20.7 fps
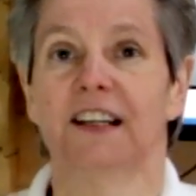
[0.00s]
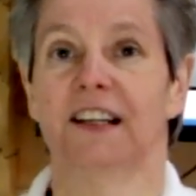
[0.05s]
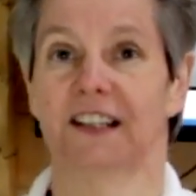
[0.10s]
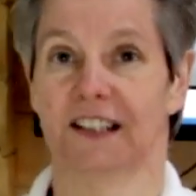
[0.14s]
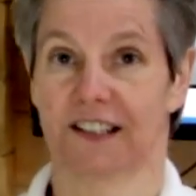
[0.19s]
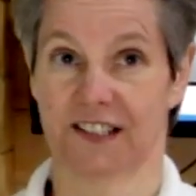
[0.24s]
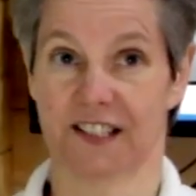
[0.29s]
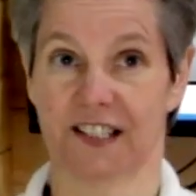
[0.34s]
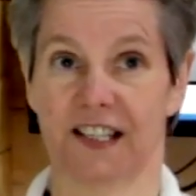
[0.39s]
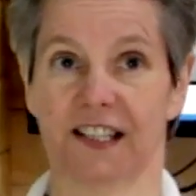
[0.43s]

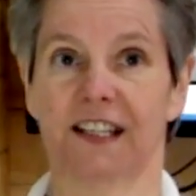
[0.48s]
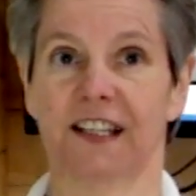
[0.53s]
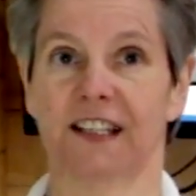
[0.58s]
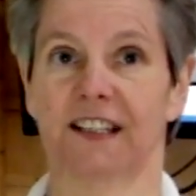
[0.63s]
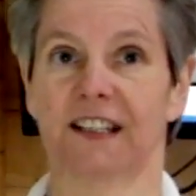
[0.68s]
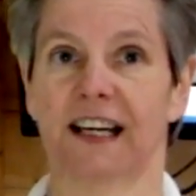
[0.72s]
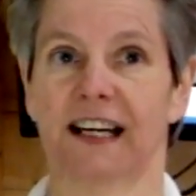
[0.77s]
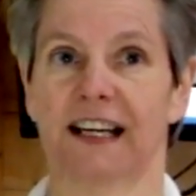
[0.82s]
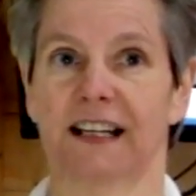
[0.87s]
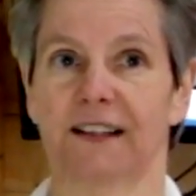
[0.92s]
and sinking
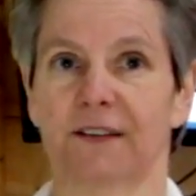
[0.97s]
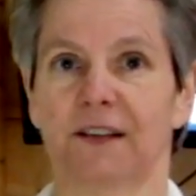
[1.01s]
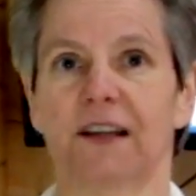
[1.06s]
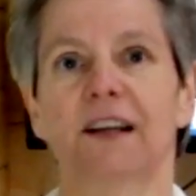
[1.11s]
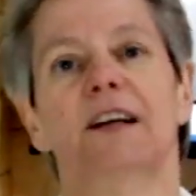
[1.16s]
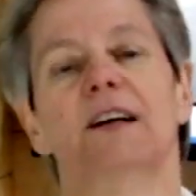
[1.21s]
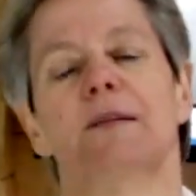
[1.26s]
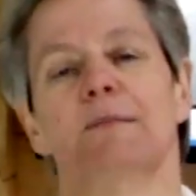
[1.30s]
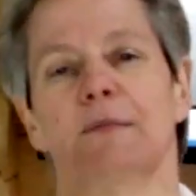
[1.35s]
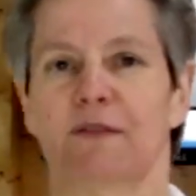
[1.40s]
down
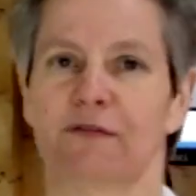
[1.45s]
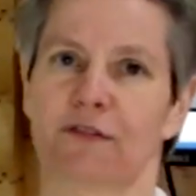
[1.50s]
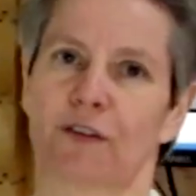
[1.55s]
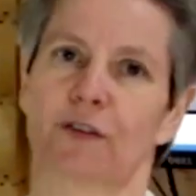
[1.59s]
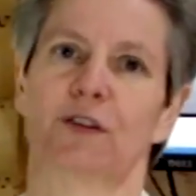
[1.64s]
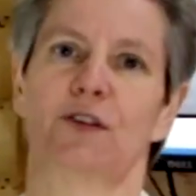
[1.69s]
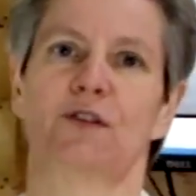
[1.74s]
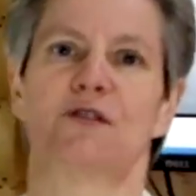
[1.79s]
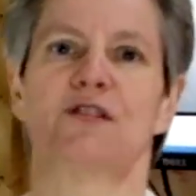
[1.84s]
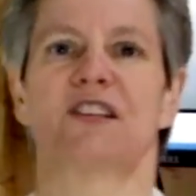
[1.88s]
before
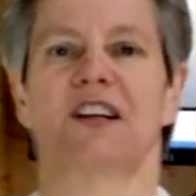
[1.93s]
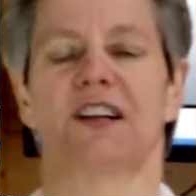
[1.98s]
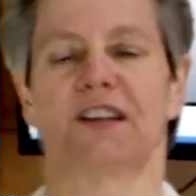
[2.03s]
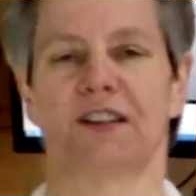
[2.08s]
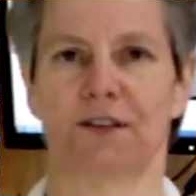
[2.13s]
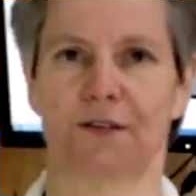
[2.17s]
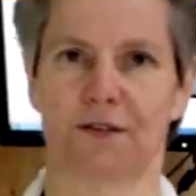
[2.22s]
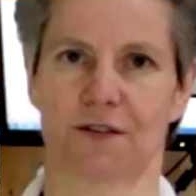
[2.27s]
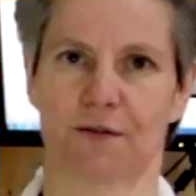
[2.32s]
you start your